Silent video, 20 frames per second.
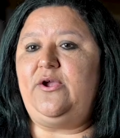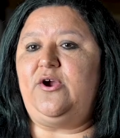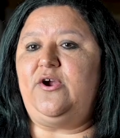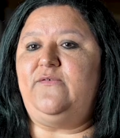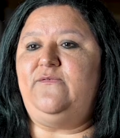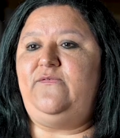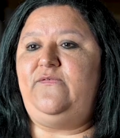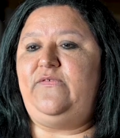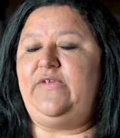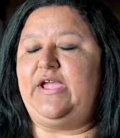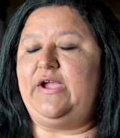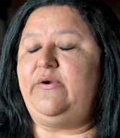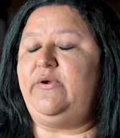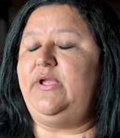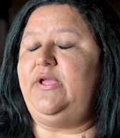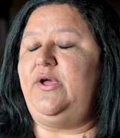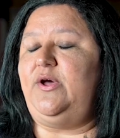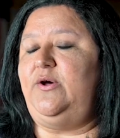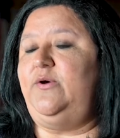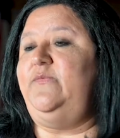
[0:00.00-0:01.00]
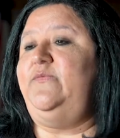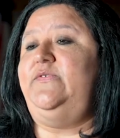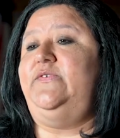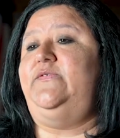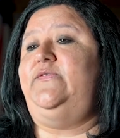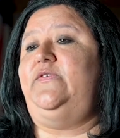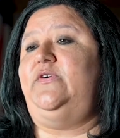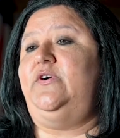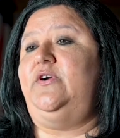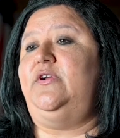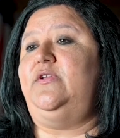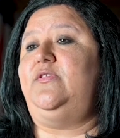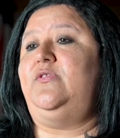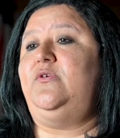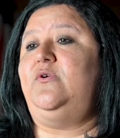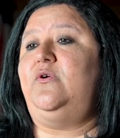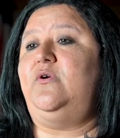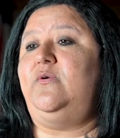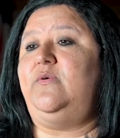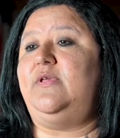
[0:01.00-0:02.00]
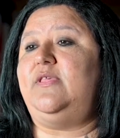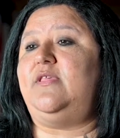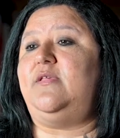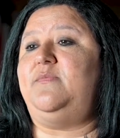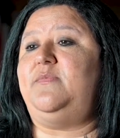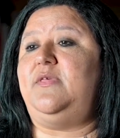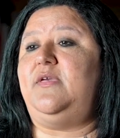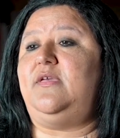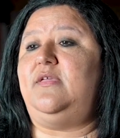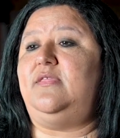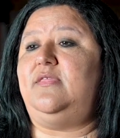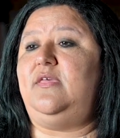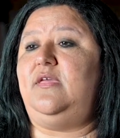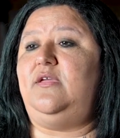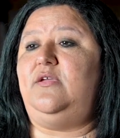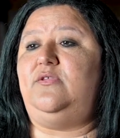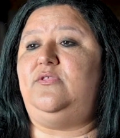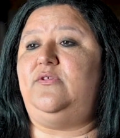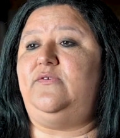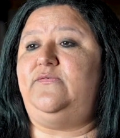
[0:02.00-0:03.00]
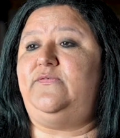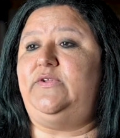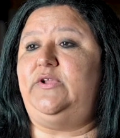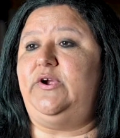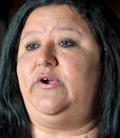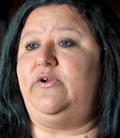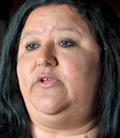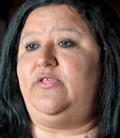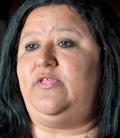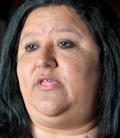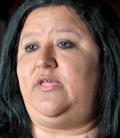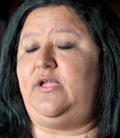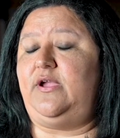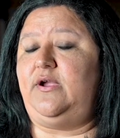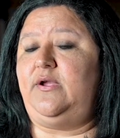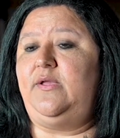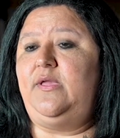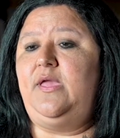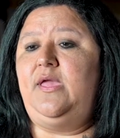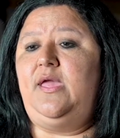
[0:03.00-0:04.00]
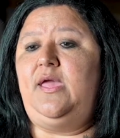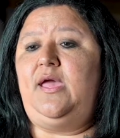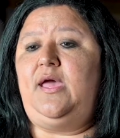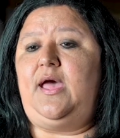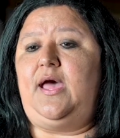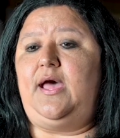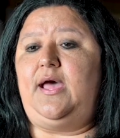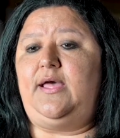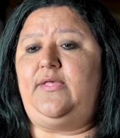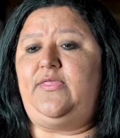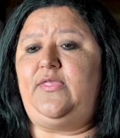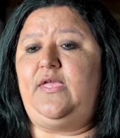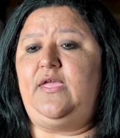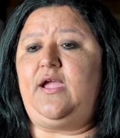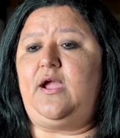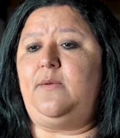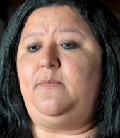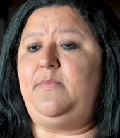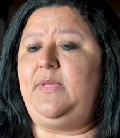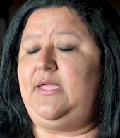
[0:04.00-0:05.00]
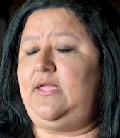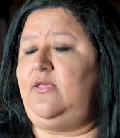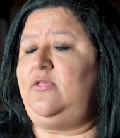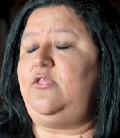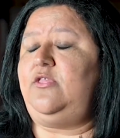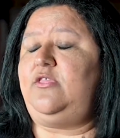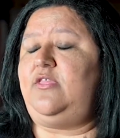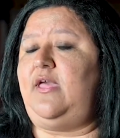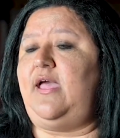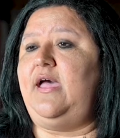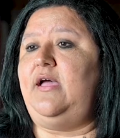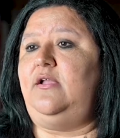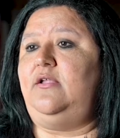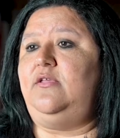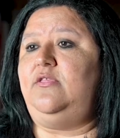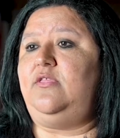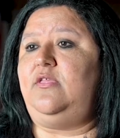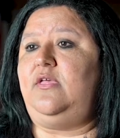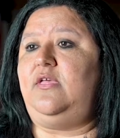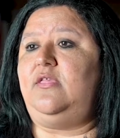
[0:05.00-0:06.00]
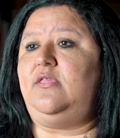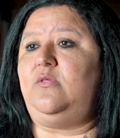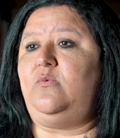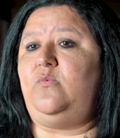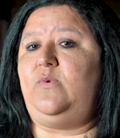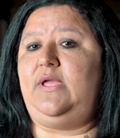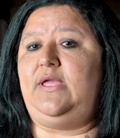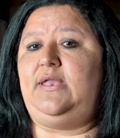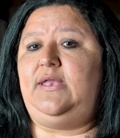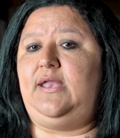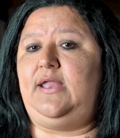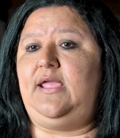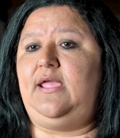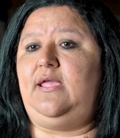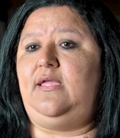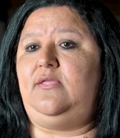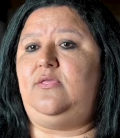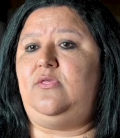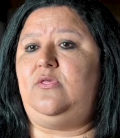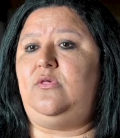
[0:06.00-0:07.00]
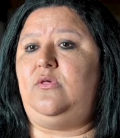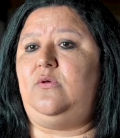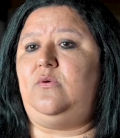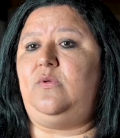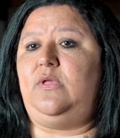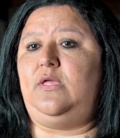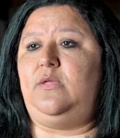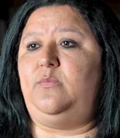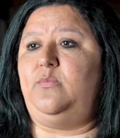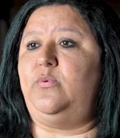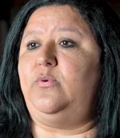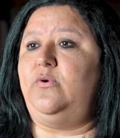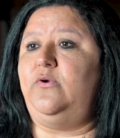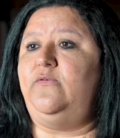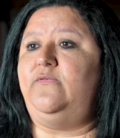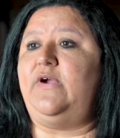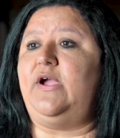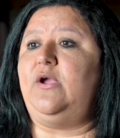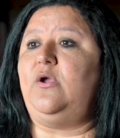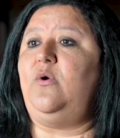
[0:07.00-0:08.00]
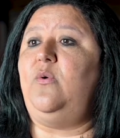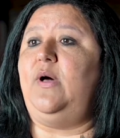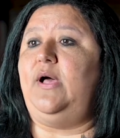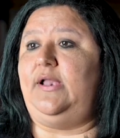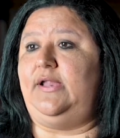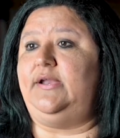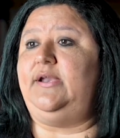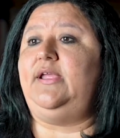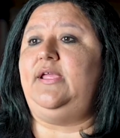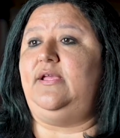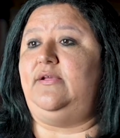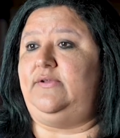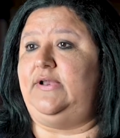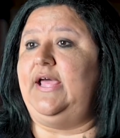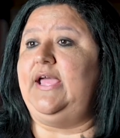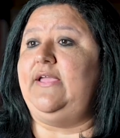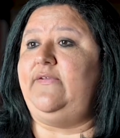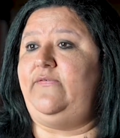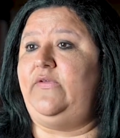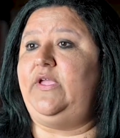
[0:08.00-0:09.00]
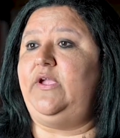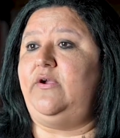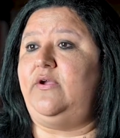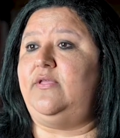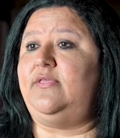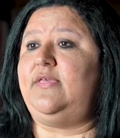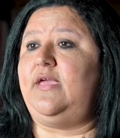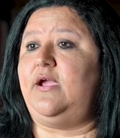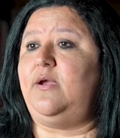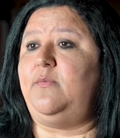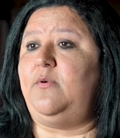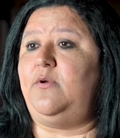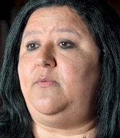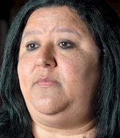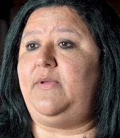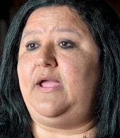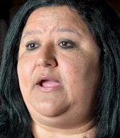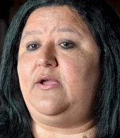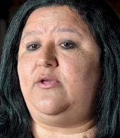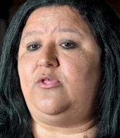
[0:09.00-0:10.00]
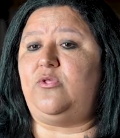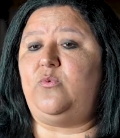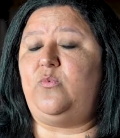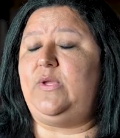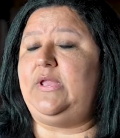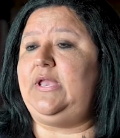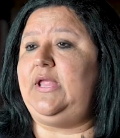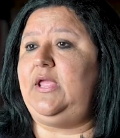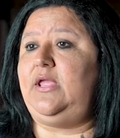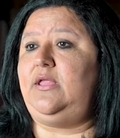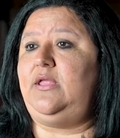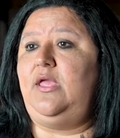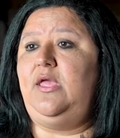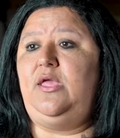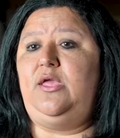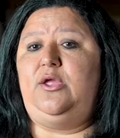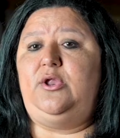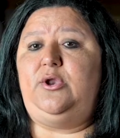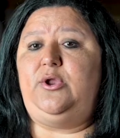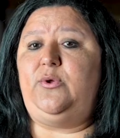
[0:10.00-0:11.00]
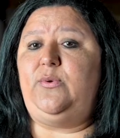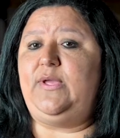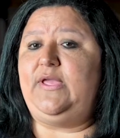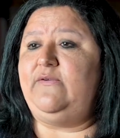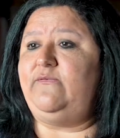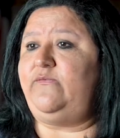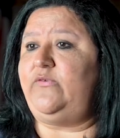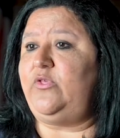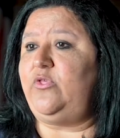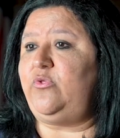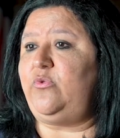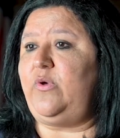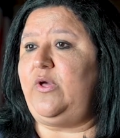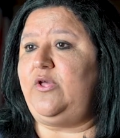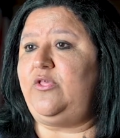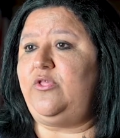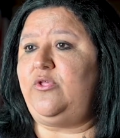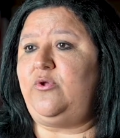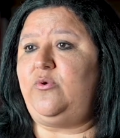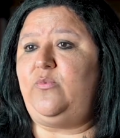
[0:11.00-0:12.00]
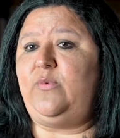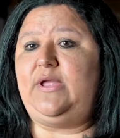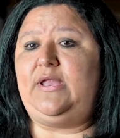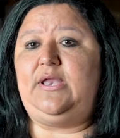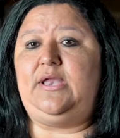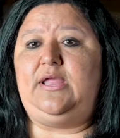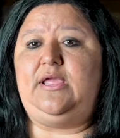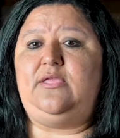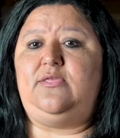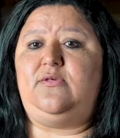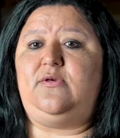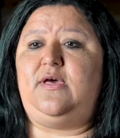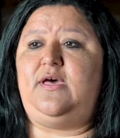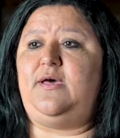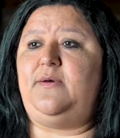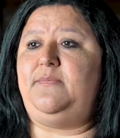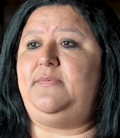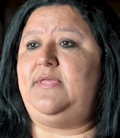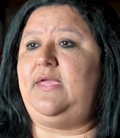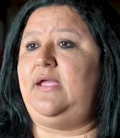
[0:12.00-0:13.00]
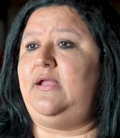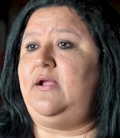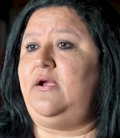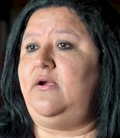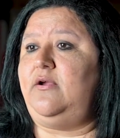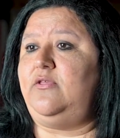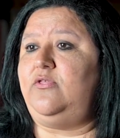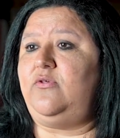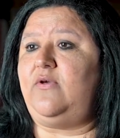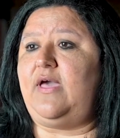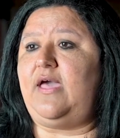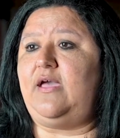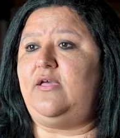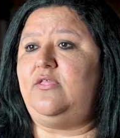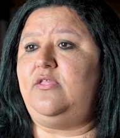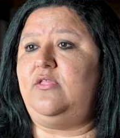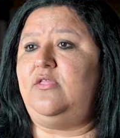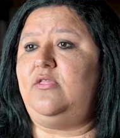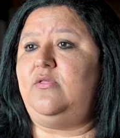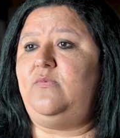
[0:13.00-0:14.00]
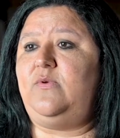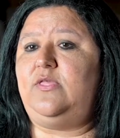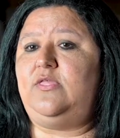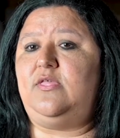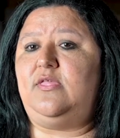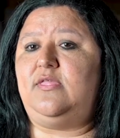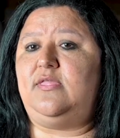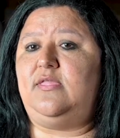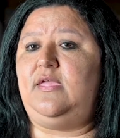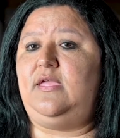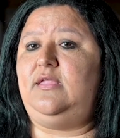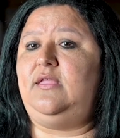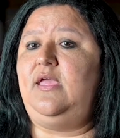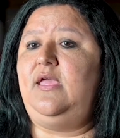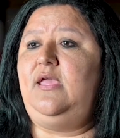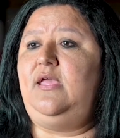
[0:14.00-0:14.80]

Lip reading: are very hopeful for our tourism to continue to flourish here. I think our biggest challenge is we need to improve our quality of life here in Terrebonne Parish. We need new infrastructure. We need to update our attractions. We just need